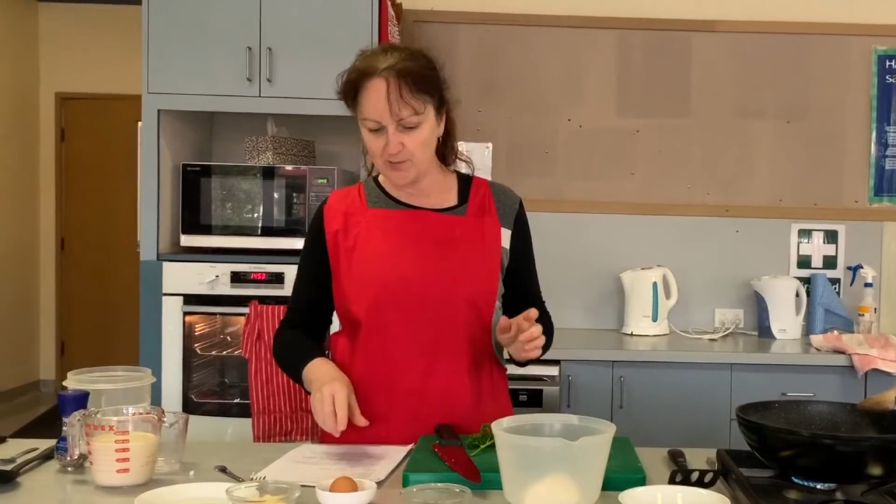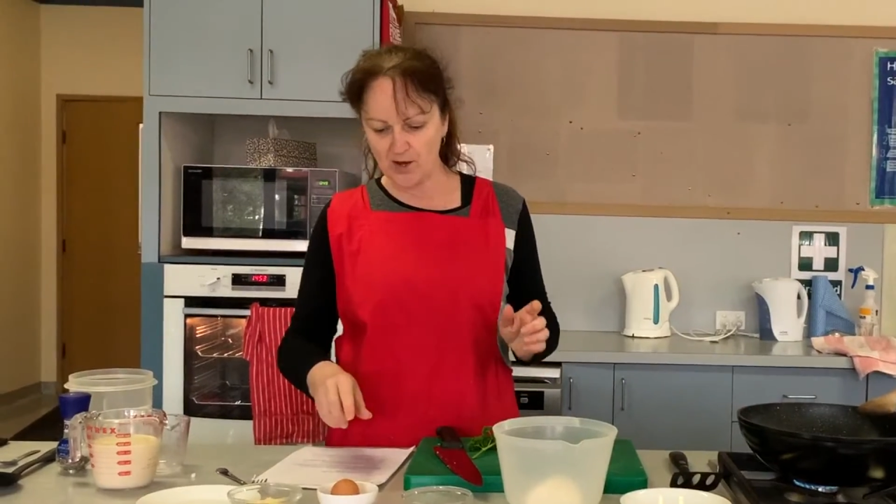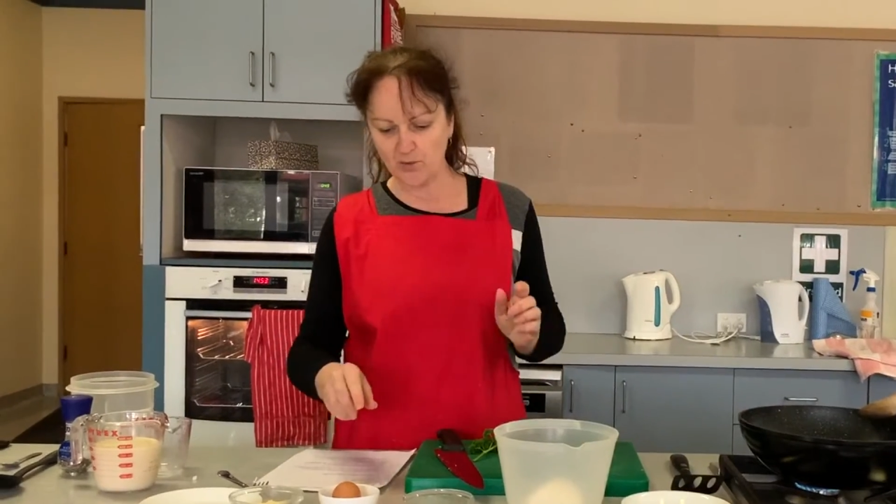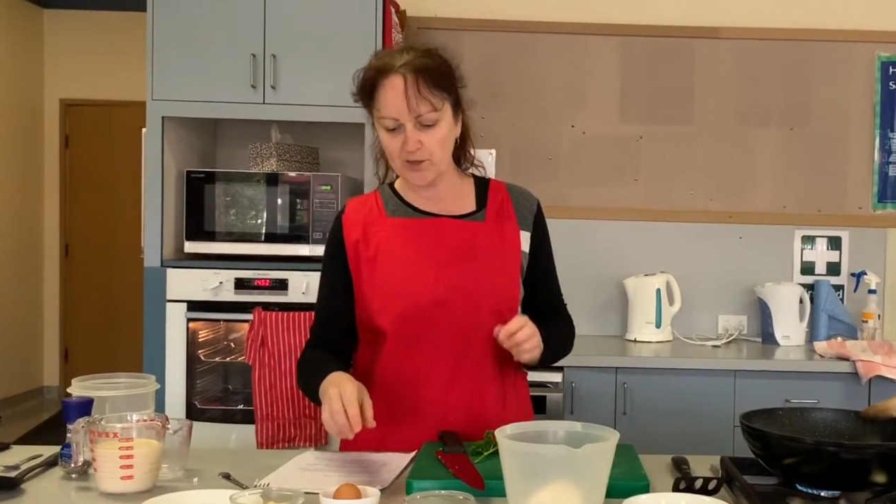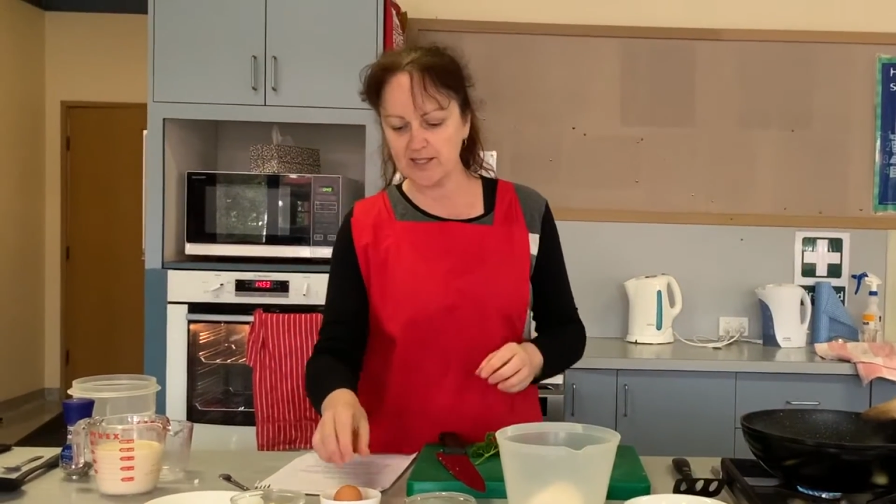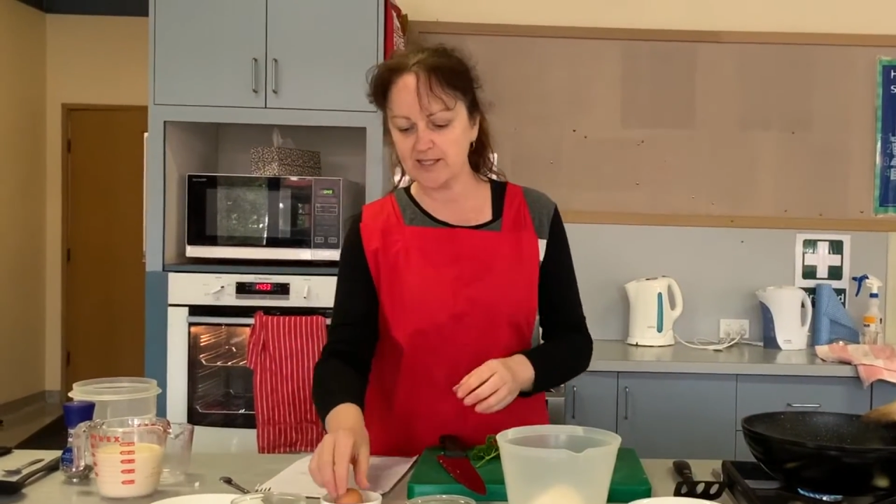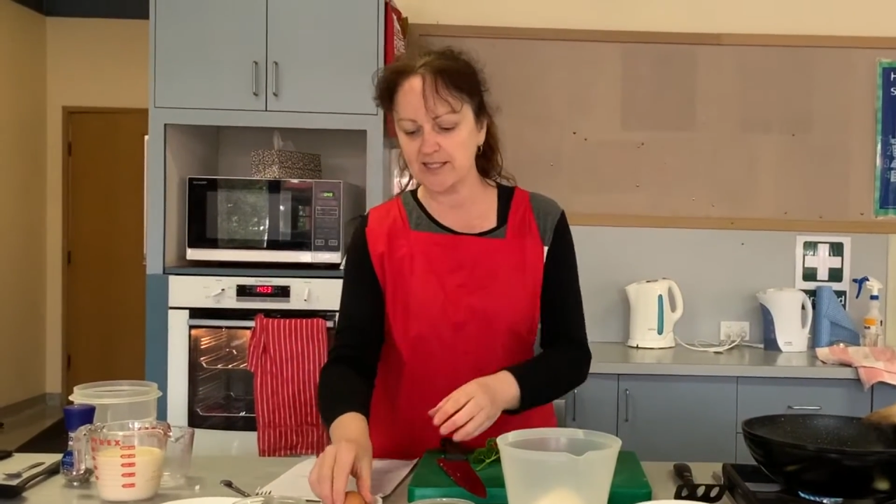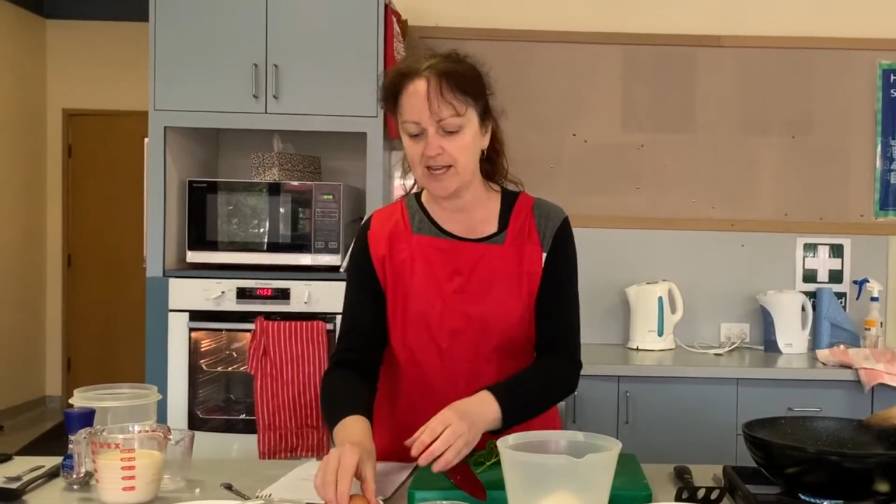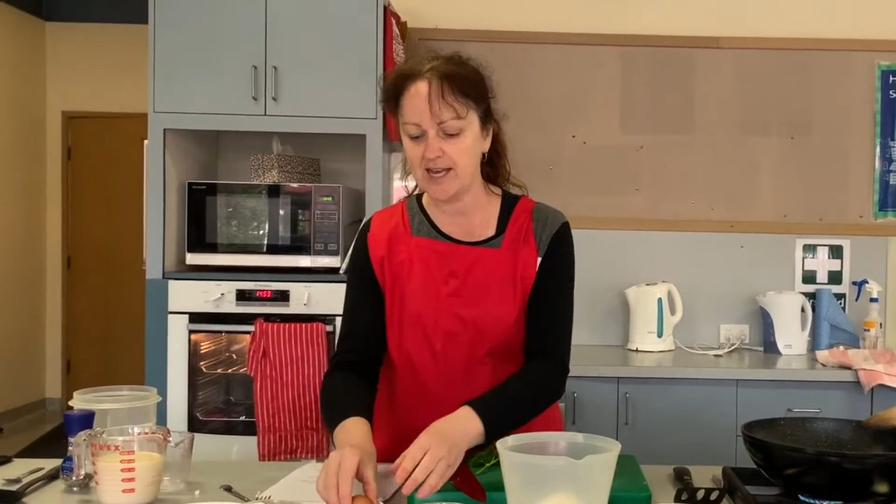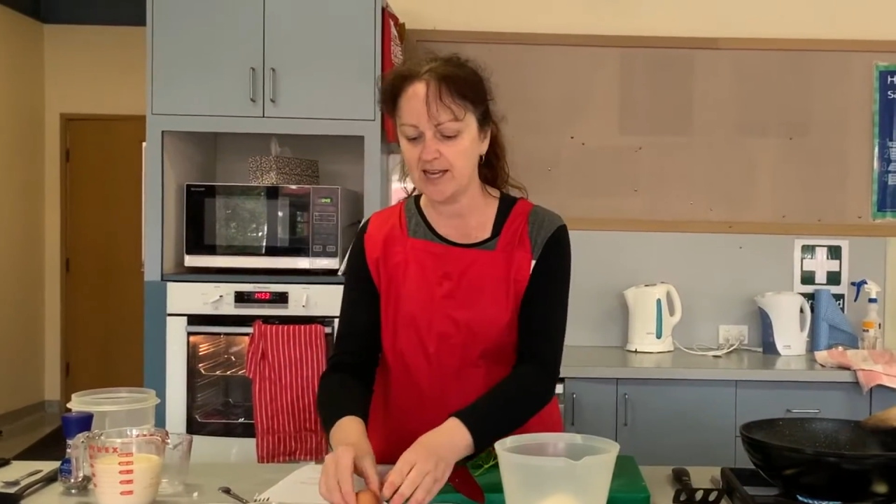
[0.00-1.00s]
my whisked
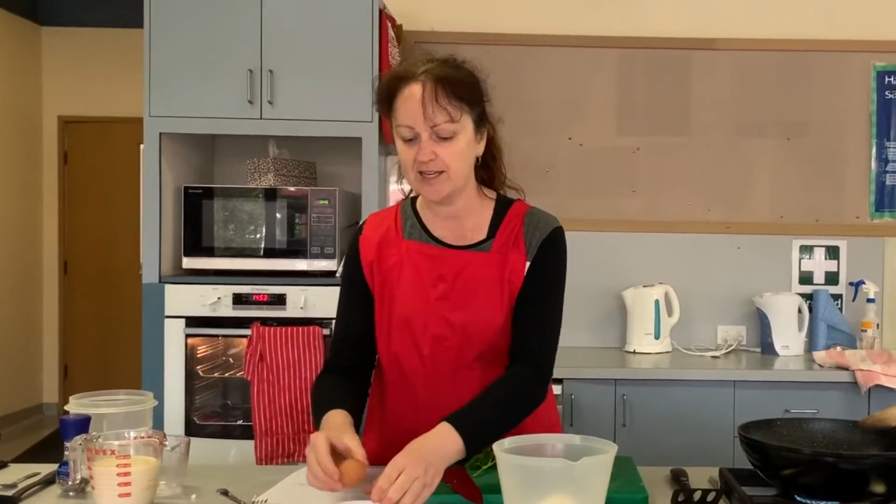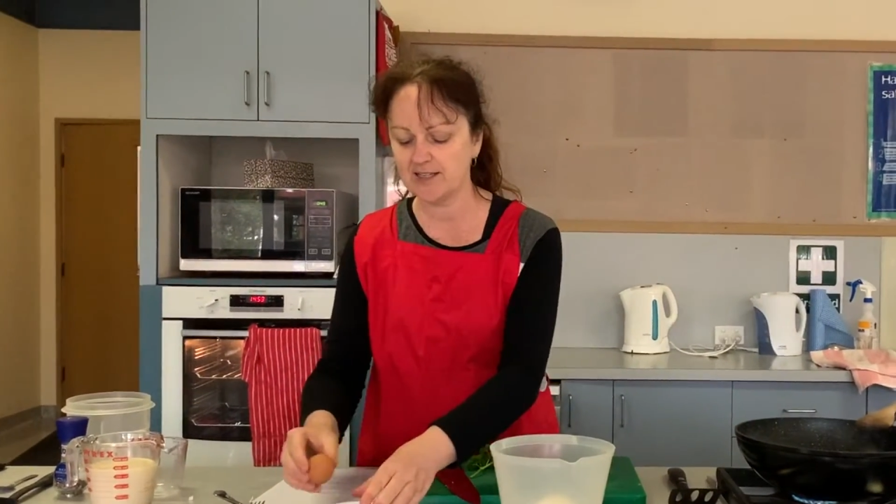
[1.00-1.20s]
egg.